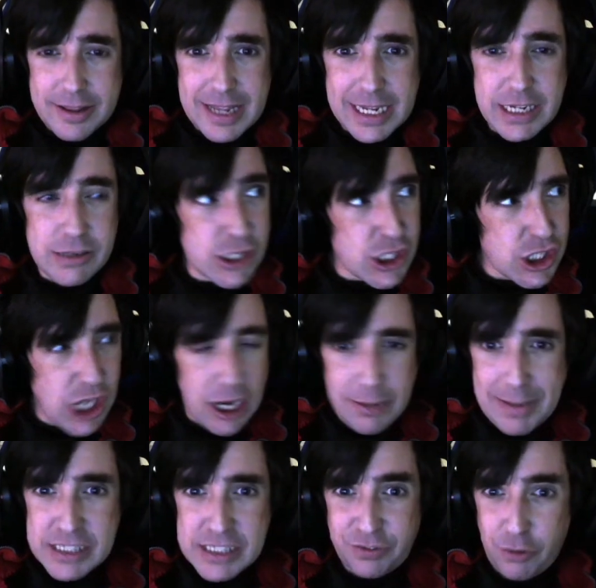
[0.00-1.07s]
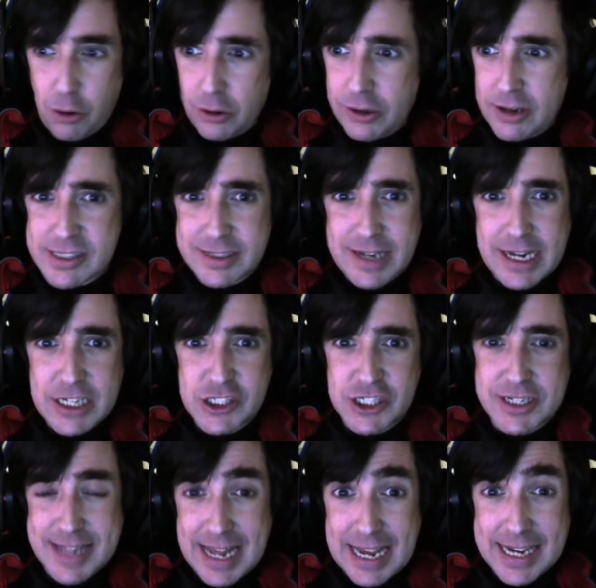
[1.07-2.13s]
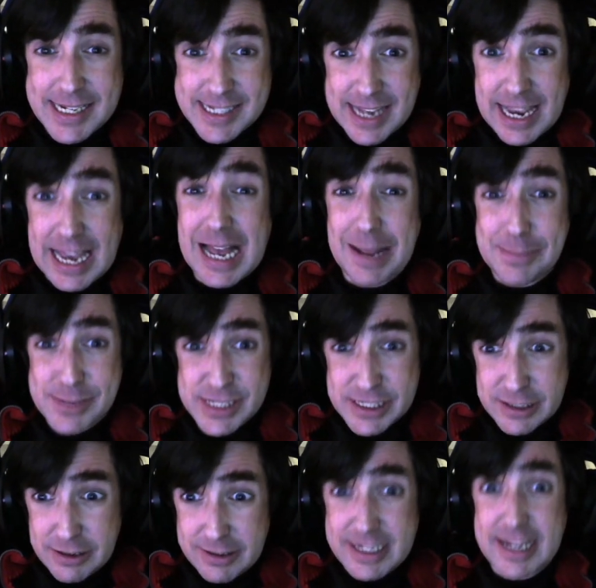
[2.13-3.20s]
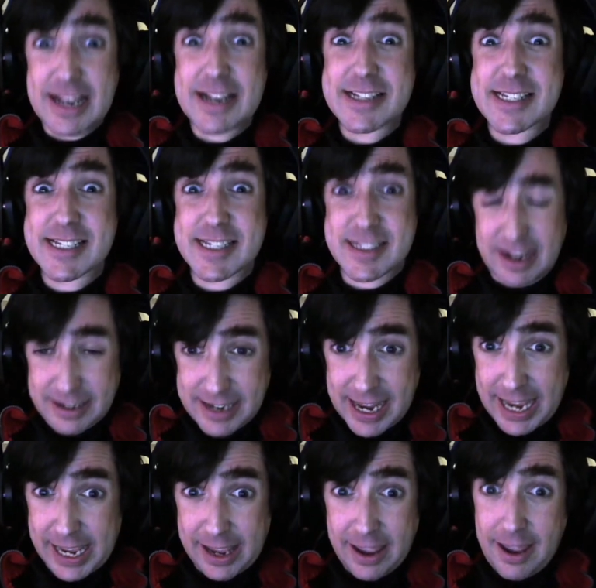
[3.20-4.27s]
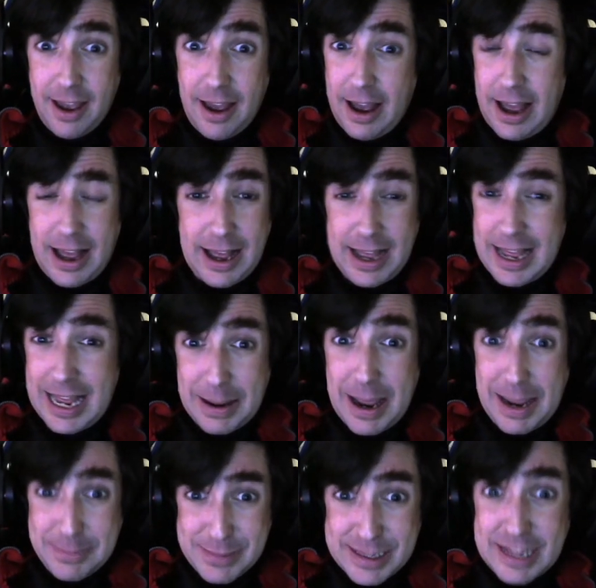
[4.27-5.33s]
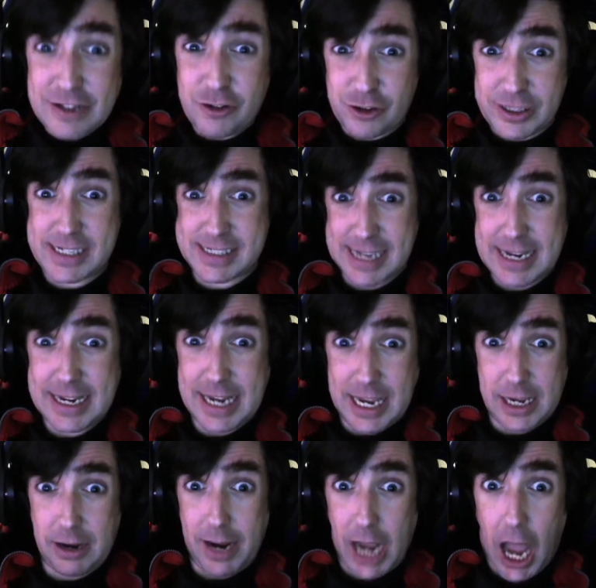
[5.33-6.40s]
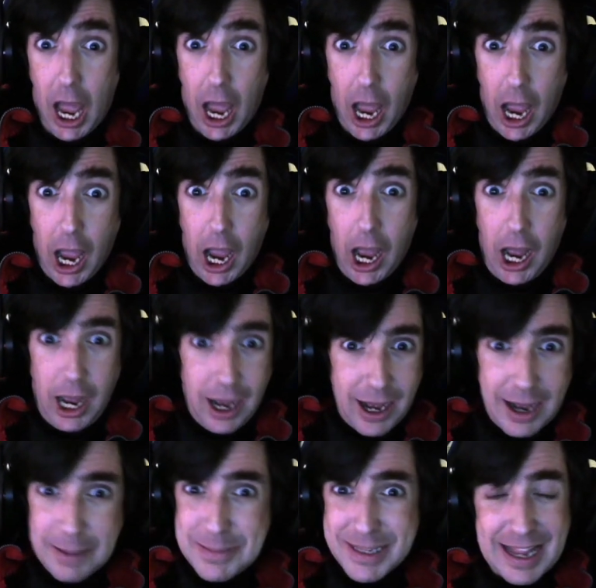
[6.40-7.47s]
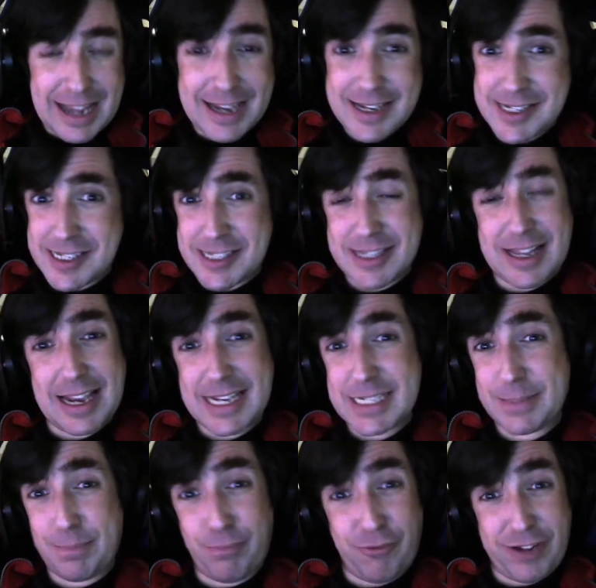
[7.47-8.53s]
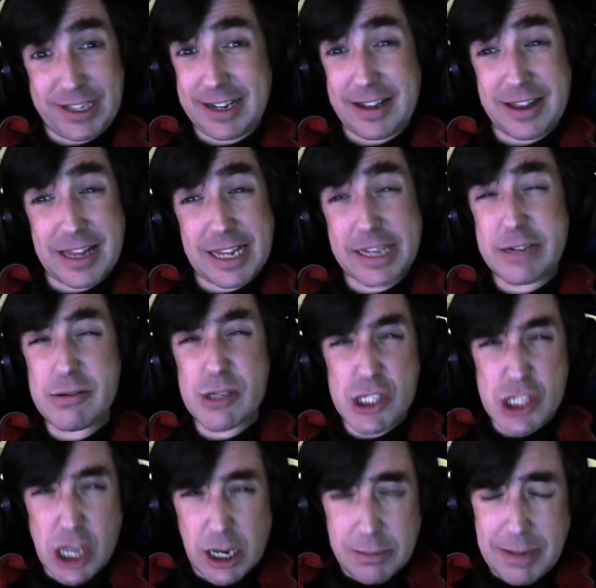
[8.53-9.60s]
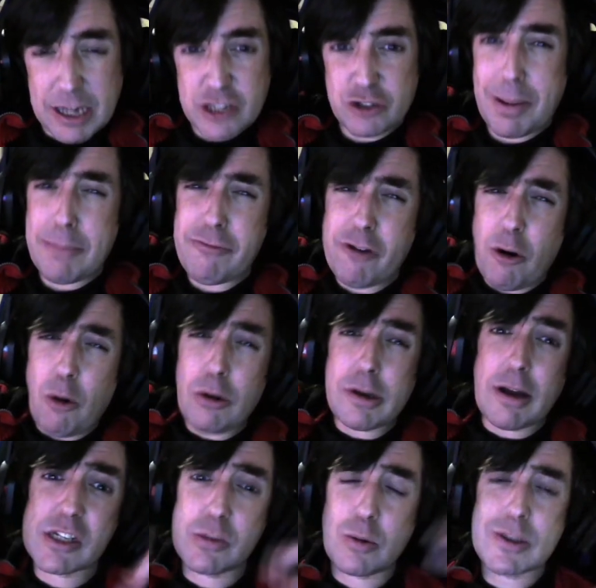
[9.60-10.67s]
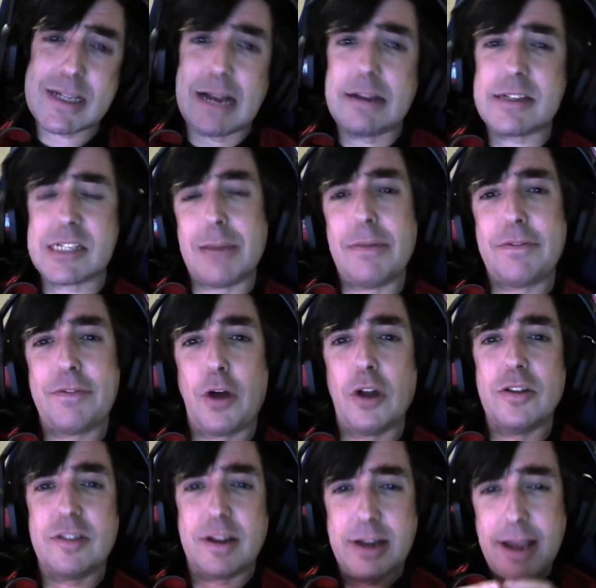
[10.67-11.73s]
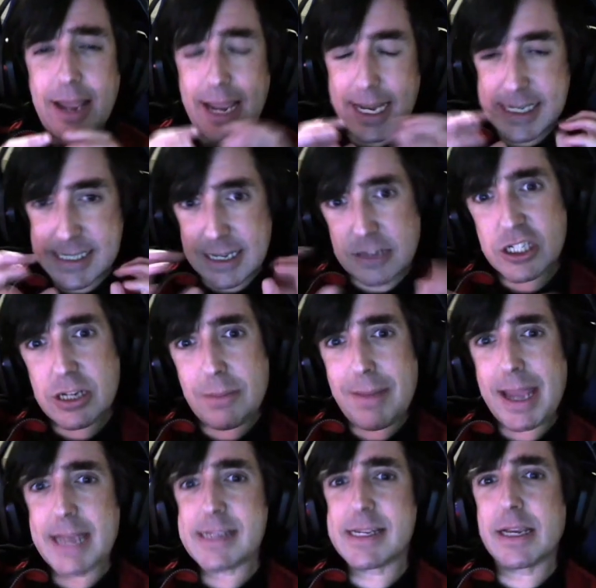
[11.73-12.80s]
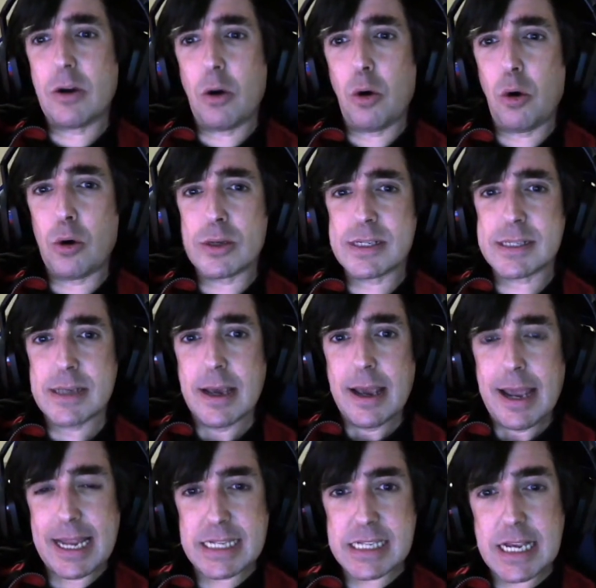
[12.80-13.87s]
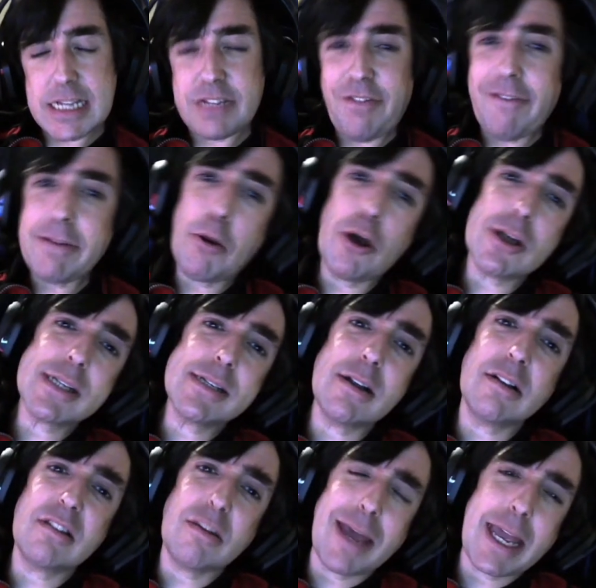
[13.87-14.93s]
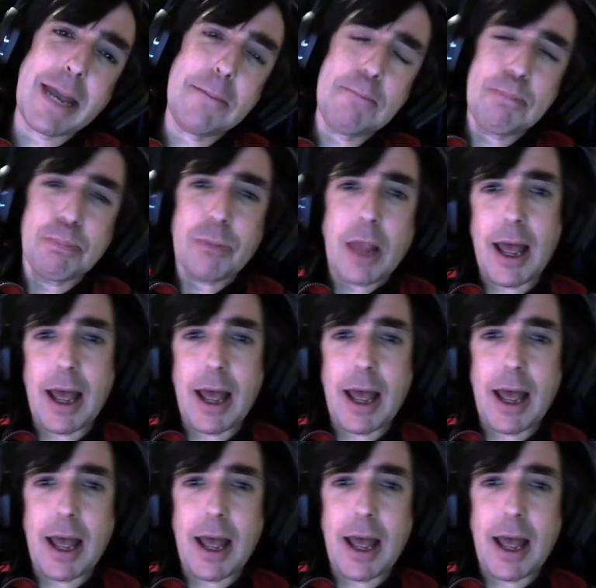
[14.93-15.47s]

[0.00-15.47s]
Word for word: Thank you so much for all those donations. That is absolutely stunning. I'm literally sitting here going, I mean, that is brilliant. Thank you so much. Remember, it all goes towards Alzheimerfonden. It's such an amazing cause. It's very personal to me.